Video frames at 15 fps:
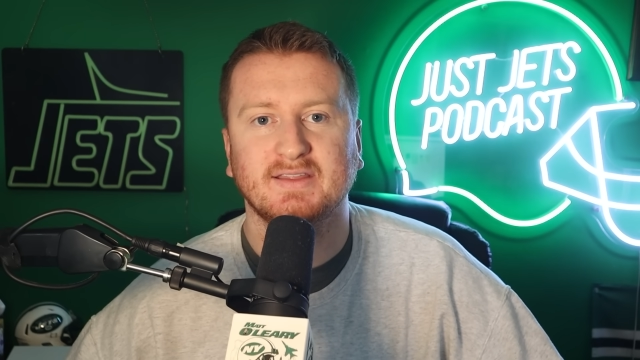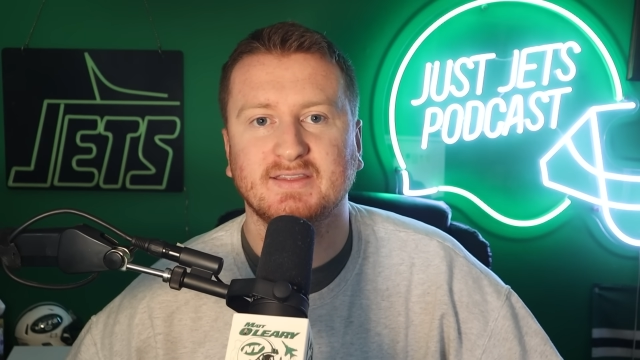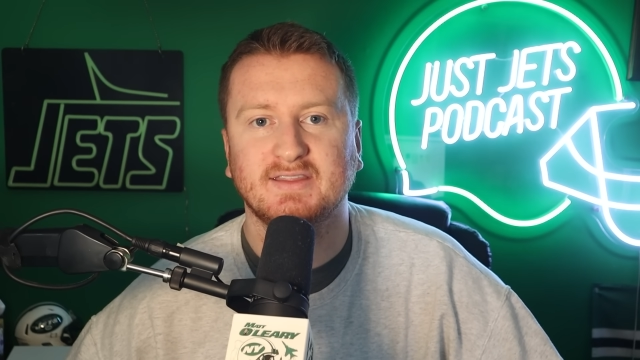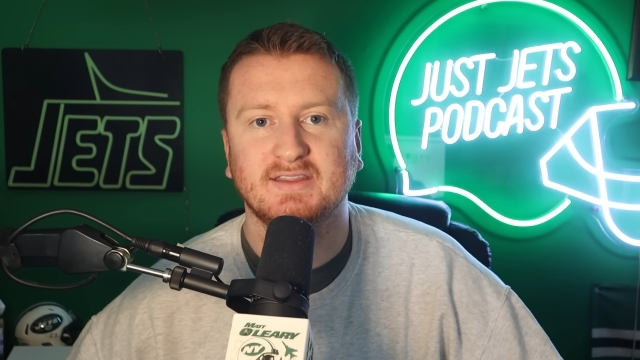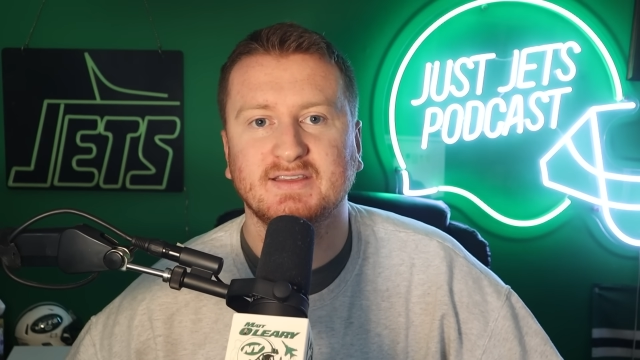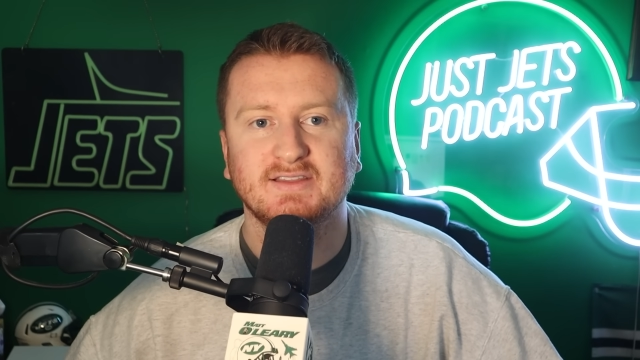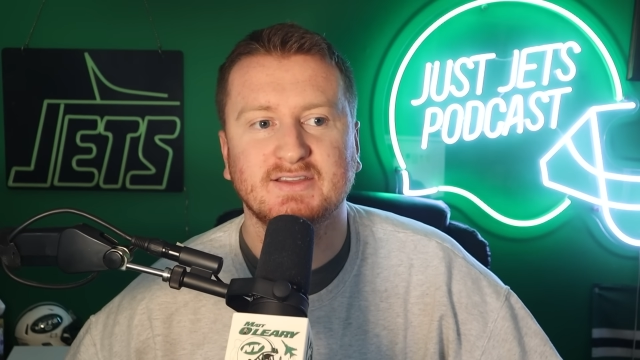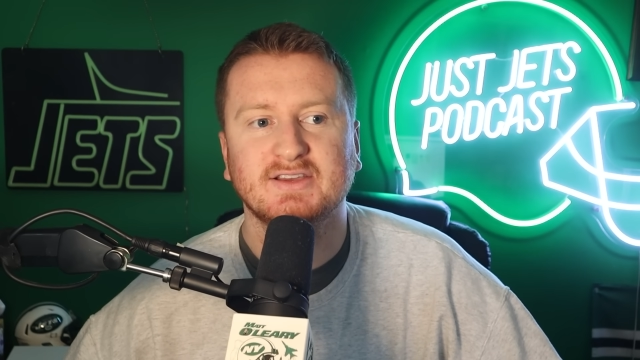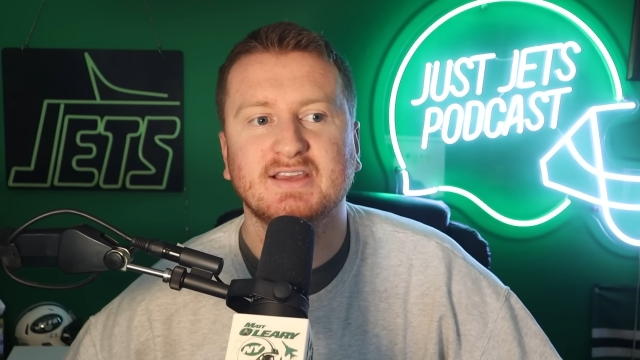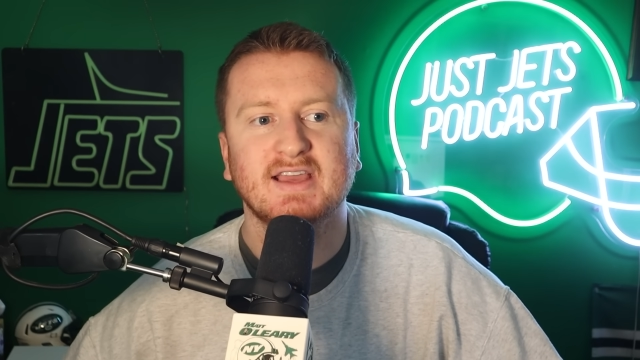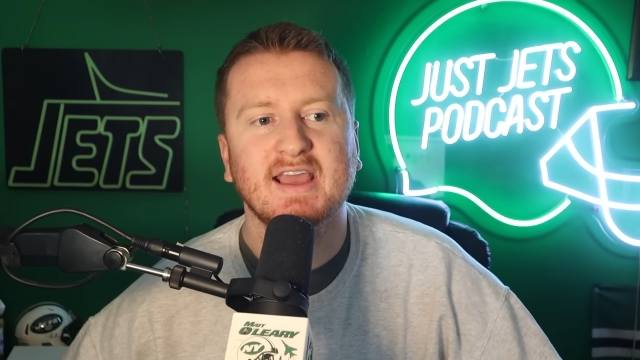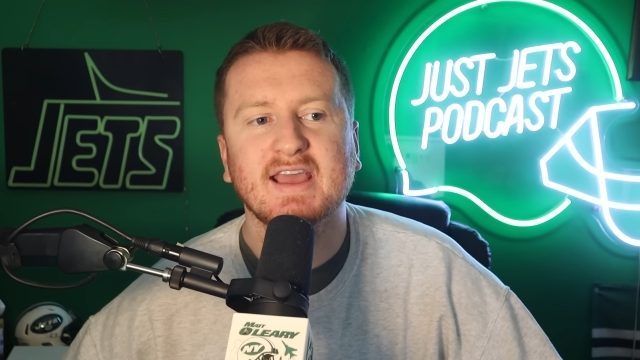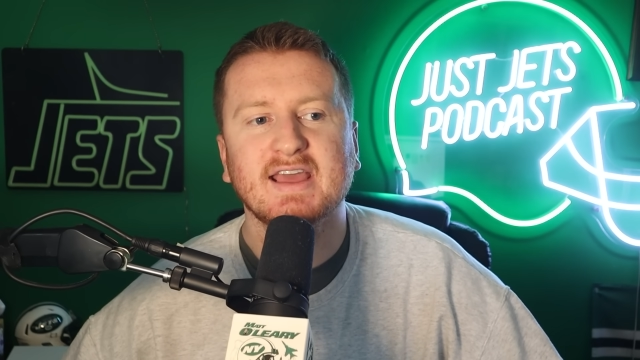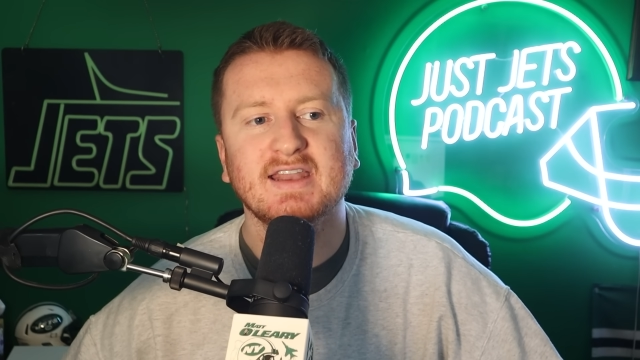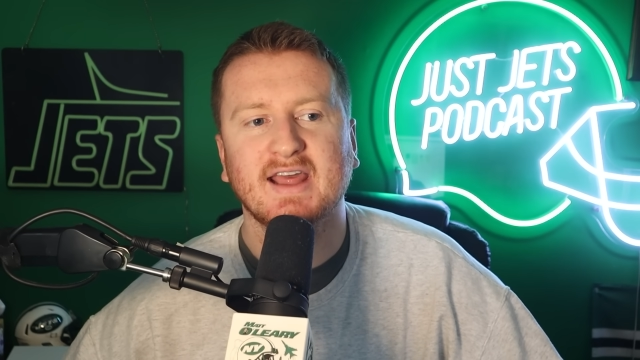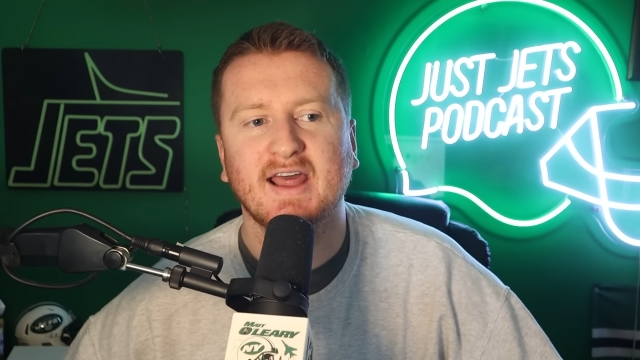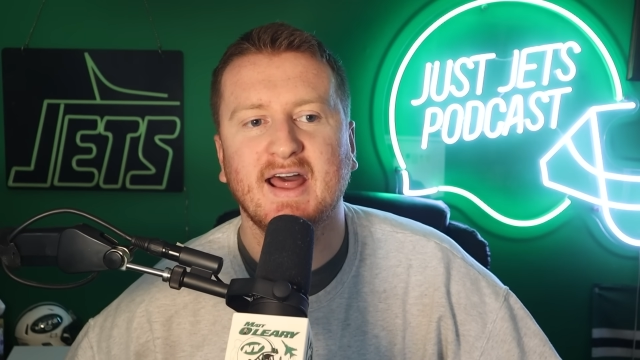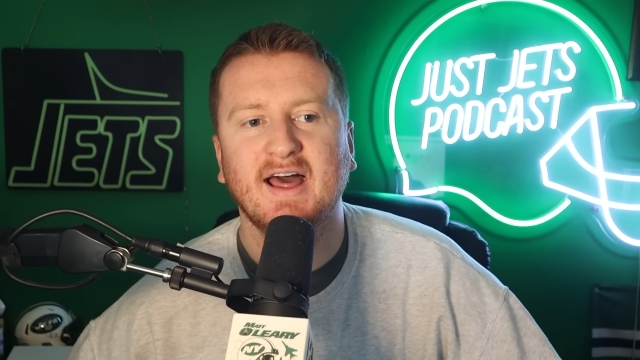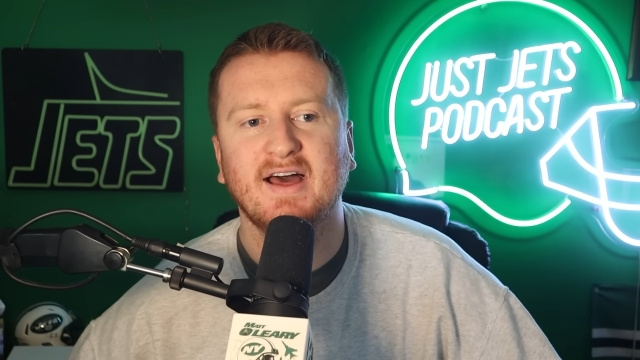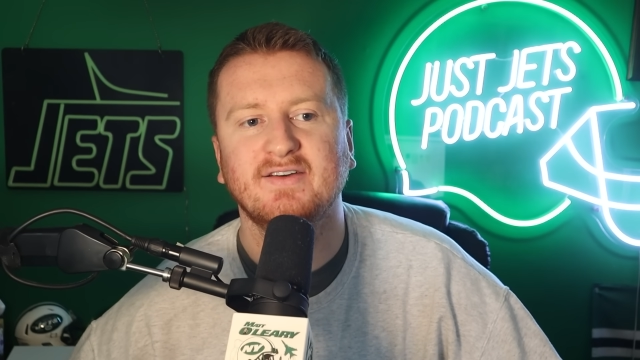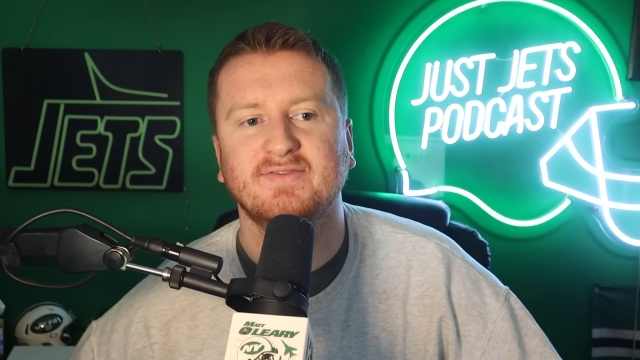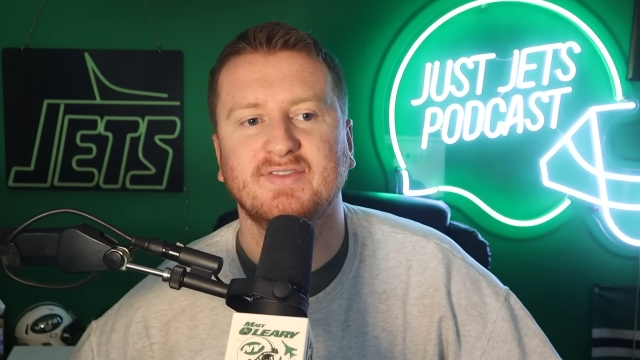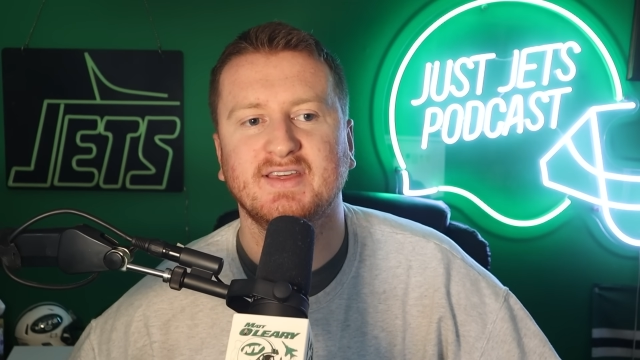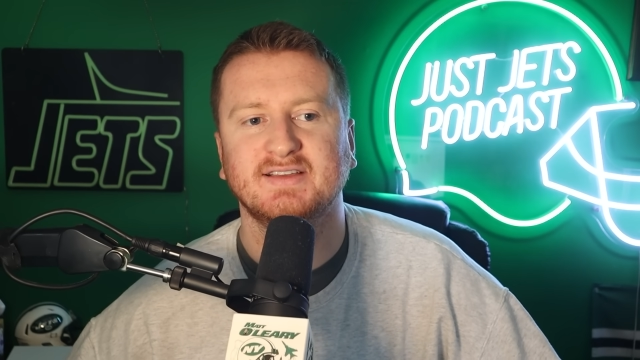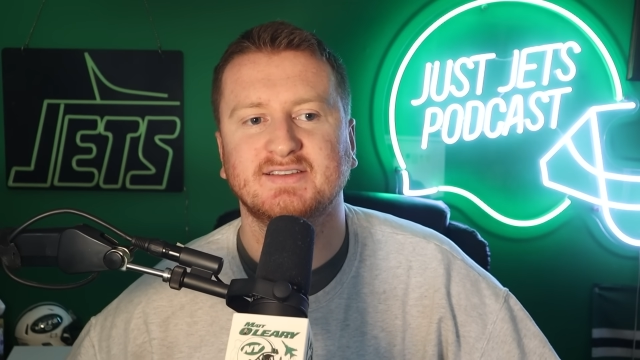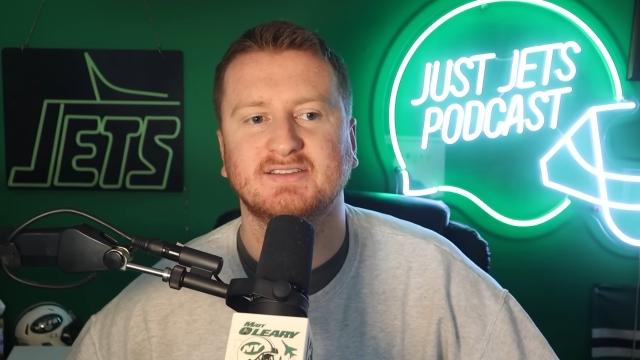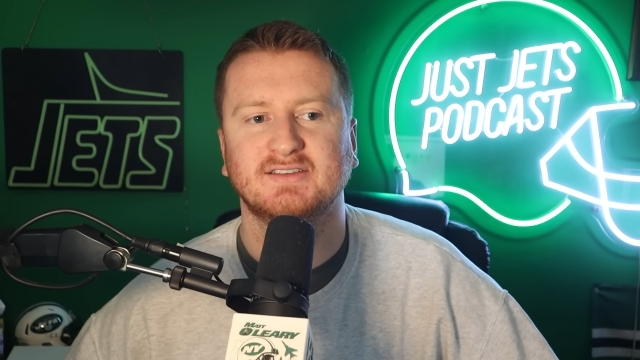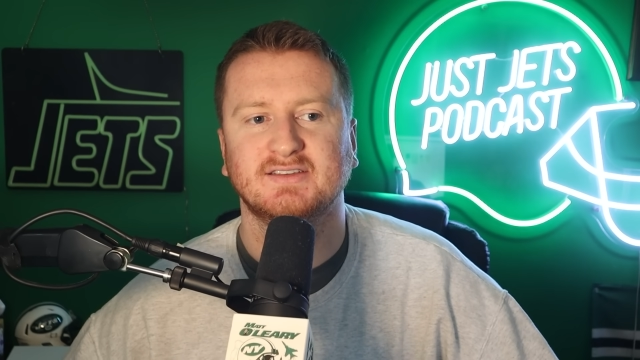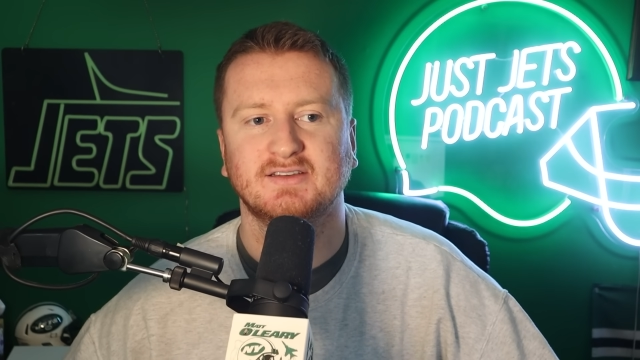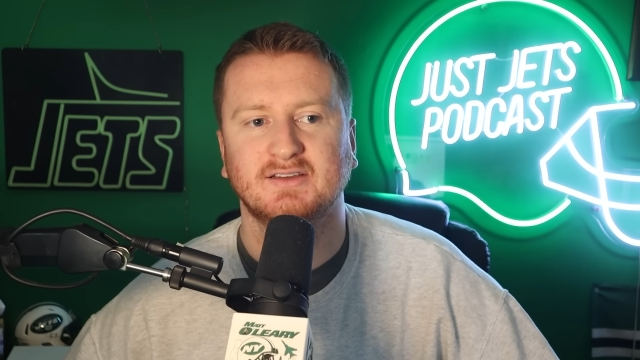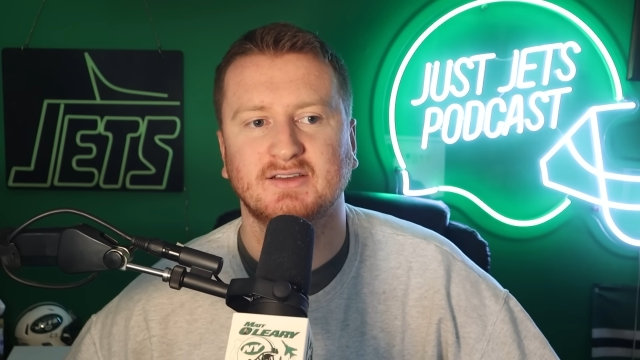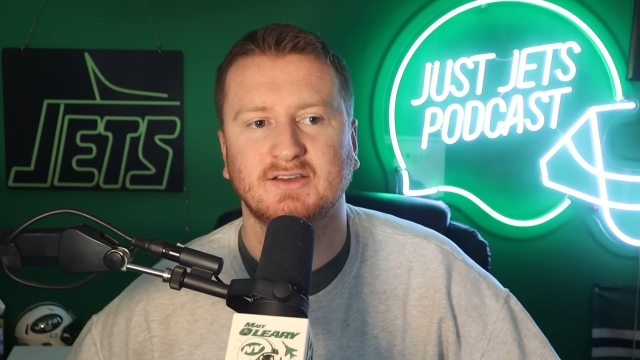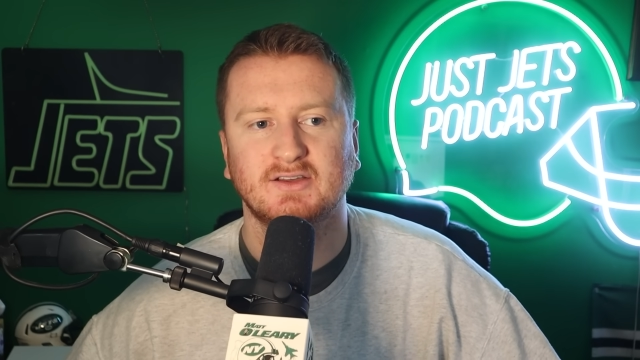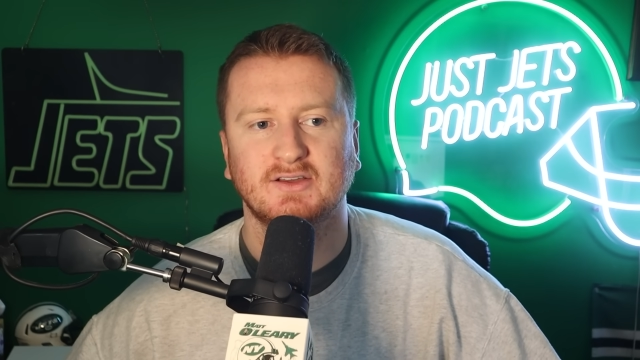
the, you can't have this,